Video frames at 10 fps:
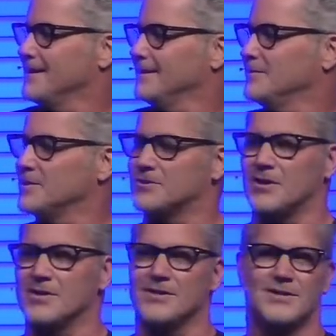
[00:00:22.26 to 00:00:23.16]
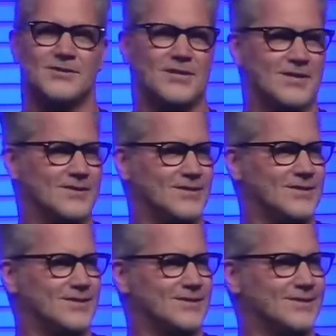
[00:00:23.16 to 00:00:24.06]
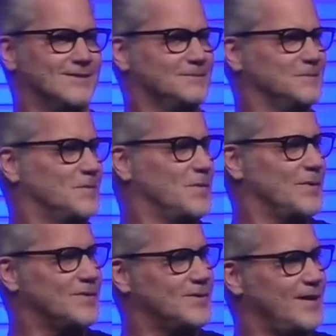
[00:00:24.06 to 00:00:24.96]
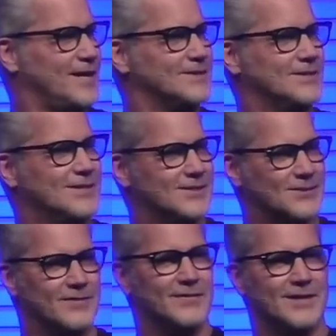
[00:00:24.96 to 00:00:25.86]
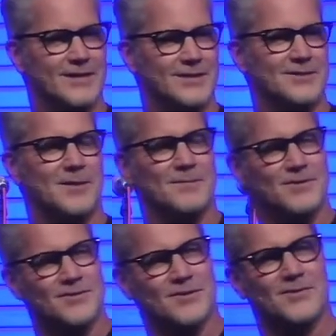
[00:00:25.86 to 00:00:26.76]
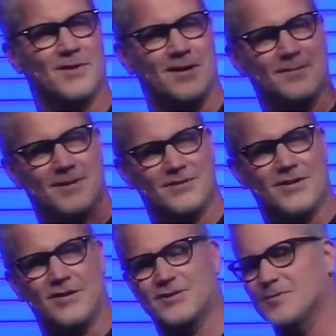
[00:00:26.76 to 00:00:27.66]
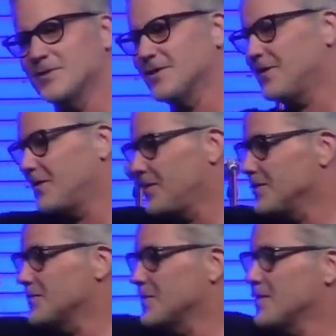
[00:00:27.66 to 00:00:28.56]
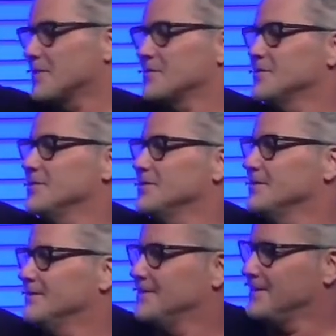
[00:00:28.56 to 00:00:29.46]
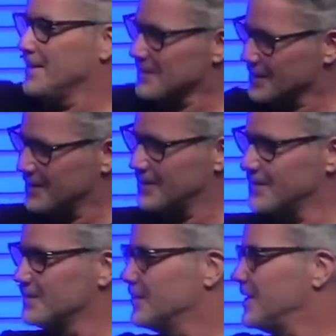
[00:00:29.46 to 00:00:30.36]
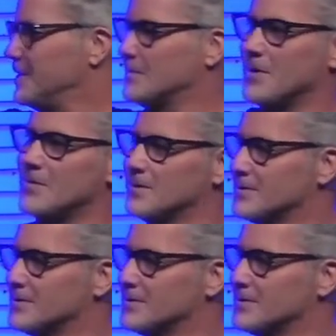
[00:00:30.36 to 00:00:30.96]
We started in Genesis, we went through Exodus, Leviticus, Numbers, Deuteronomy, Joshua, all the way through. Now we're here, and we'll keep going